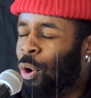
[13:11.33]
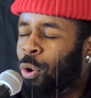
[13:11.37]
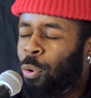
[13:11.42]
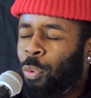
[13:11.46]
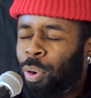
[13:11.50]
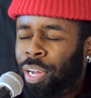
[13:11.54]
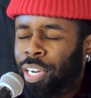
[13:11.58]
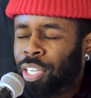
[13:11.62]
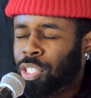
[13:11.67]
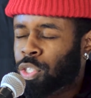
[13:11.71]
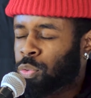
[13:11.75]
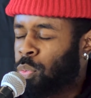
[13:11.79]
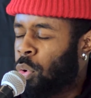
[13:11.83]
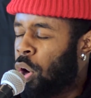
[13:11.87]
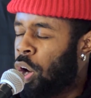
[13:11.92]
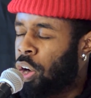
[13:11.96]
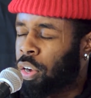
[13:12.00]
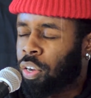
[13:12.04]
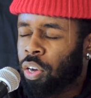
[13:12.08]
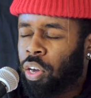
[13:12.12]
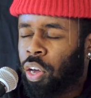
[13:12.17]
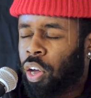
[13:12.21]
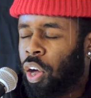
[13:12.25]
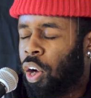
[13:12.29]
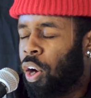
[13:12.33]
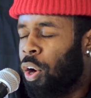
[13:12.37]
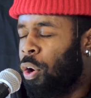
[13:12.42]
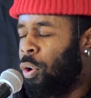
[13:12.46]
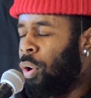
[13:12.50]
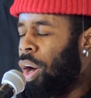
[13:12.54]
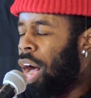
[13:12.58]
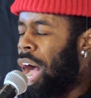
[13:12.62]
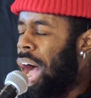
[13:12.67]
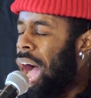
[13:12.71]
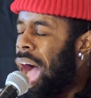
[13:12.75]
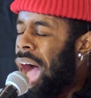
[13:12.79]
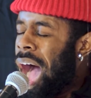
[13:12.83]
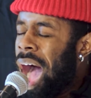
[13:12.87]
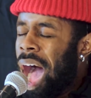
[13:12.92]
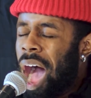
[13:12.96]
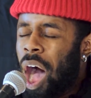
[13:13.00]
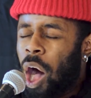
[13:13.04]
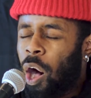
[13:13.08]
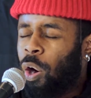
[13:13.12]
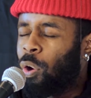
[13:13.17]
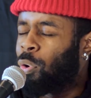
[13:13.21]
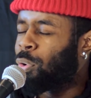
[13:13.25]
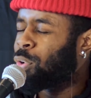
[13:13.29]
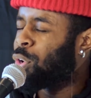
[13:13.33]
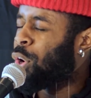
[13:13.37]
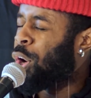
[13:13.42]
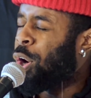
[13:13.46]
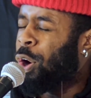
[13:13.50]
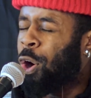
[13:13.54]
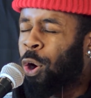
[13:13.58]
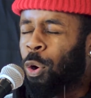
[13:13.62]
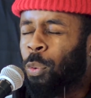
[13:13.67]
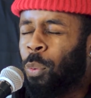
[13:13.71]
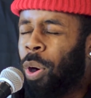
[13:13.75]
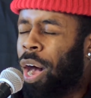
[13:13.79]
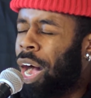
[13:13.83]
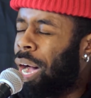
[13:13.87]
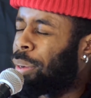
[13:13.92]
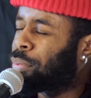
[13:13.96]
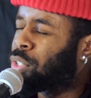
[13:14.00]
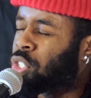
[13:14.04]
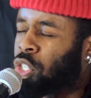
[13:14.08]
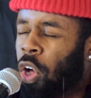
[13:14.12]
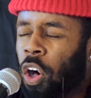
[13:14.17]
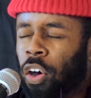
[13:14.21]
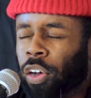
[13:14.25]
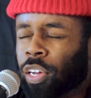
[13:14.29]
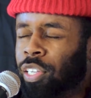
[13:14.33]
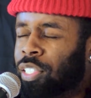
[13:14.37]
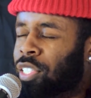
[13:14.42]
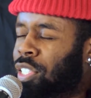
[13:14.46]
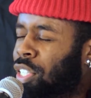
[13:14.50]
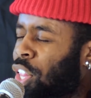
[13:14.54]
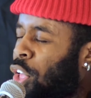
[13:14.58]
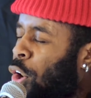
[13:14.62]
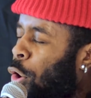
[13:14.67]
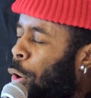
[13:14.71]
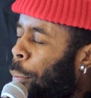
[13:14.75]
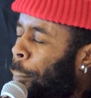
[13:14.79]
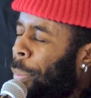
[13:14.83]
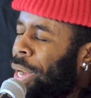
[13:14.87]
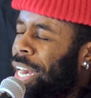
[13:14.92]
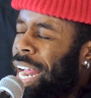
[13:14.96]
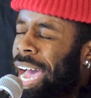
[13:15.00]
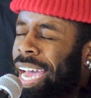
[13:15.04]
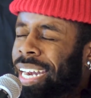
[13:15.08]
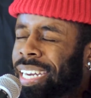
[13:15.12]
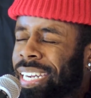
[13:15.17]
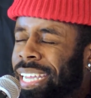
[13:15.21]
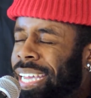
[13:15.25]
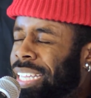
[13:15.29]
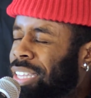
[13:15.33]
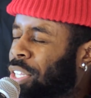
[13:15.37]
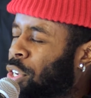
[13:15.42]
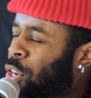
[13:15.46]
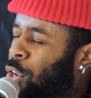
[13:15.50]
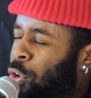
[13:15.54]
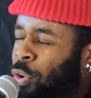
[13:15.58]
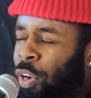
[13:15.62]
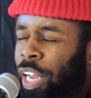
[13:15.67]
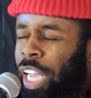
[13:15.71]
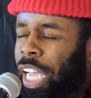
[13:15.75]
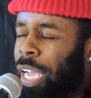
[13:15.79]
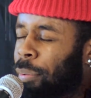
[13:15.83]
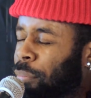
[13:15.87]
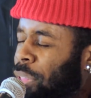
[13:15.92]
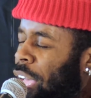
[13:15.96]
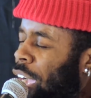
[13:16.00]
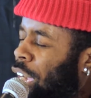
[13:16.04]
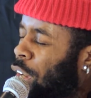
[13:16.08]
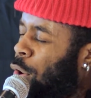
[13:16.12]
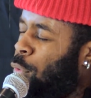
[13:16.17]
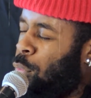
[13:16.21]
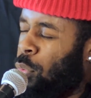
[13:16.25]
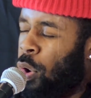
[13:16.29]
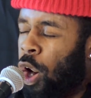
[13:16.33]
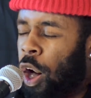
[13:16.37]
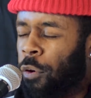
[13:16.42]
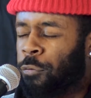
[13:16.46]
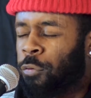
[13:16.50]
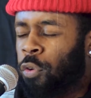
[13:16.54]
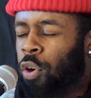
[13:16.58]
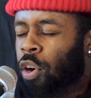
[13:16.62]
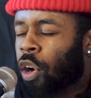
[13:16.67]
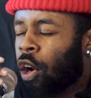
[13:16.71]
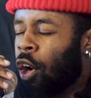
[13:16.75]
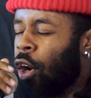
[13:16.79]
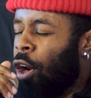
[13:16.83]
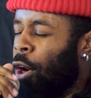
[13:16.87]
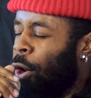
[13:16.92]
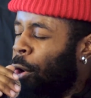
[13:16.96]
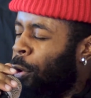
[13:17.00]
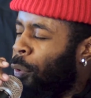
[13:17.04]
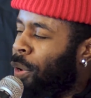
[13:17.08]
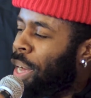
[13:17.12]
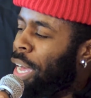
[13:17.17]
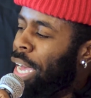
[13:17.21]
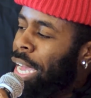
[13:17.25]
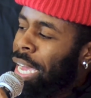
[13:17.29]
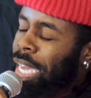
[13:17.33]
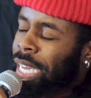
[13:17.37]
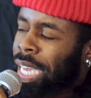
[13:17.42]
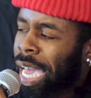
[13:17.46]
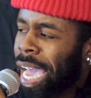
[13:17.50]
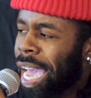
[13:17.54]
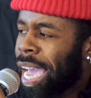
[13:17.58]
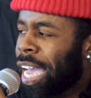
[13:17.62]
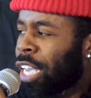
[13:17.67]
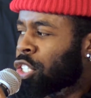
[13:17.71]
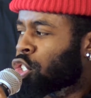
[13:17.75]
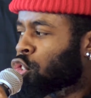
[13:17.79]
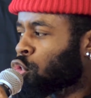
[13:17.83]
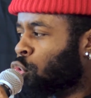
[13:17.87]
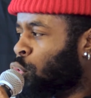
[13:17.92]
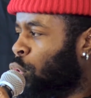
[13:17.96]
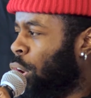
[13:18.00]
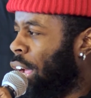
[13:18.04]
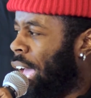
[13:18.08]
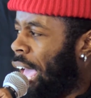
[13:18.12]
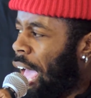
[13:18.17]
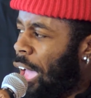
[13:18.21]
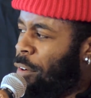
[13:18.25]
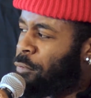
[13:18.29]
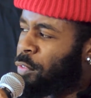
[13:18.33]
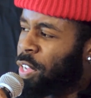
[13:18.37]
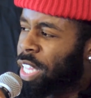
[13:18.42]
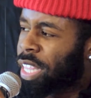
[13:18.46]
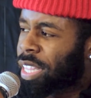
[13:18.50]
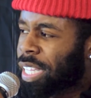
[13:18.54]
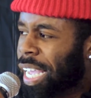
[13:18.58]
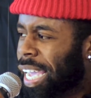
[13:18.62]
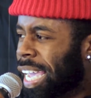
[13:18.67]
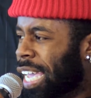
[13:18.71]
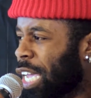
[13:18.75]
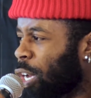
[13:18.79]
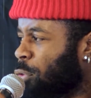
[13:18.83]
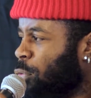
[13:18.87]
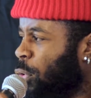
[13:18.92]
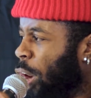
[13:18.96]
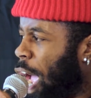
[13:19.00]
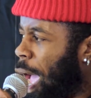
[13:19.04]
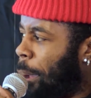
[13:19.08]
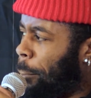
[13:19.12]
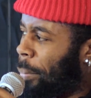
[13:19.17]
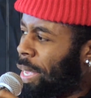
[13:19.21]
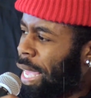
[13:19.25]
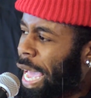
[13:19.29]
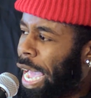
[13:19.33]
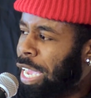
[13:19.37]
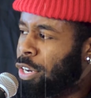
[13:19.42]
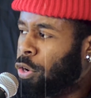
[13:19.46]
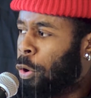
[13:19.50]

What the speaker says: where this walk could go. I don't know why I'm talking slow, but I need the cream like a waffle cone. Cash ruin everything around me, ain't no